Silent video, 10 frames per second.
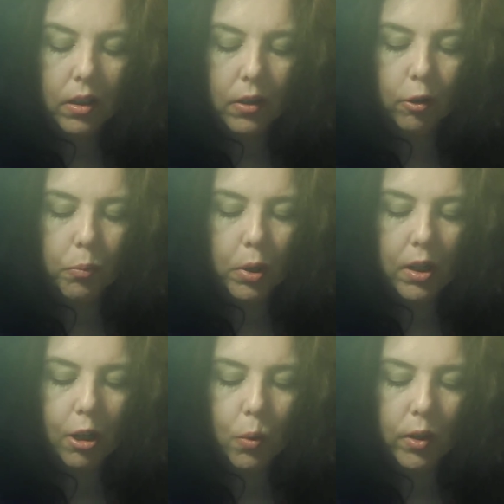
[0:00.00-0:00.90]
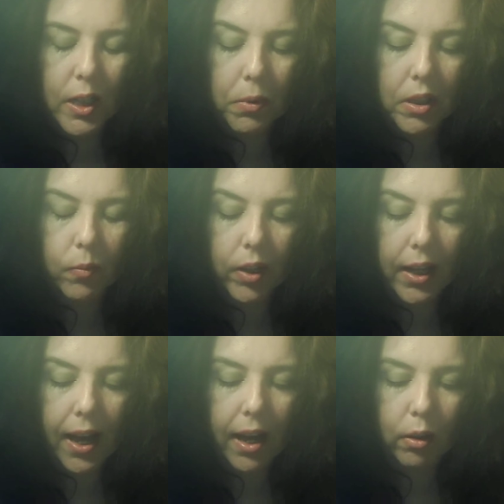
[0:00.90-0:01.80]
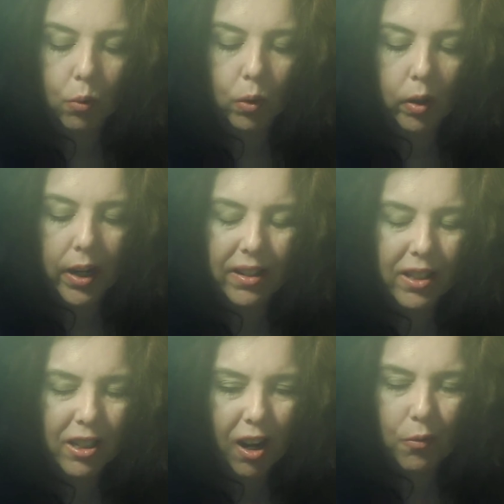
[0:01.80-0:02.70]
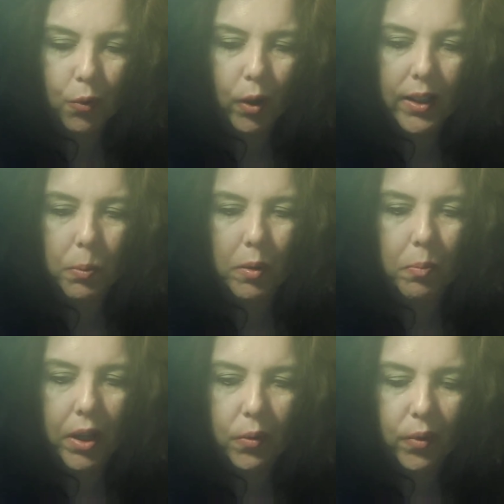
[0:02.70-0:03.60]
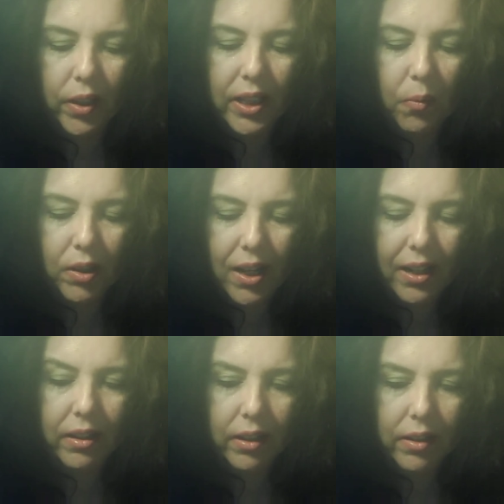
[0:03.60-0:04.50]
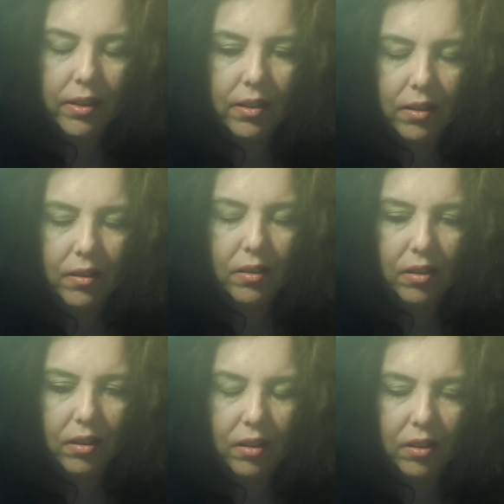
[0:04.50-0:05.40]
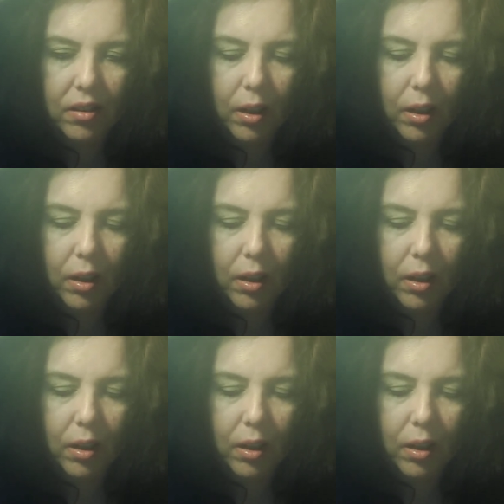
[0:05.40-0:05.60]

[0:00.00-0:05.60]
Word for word: They're putting you in a specific category. And it's not friends with benefits. I feel like it is a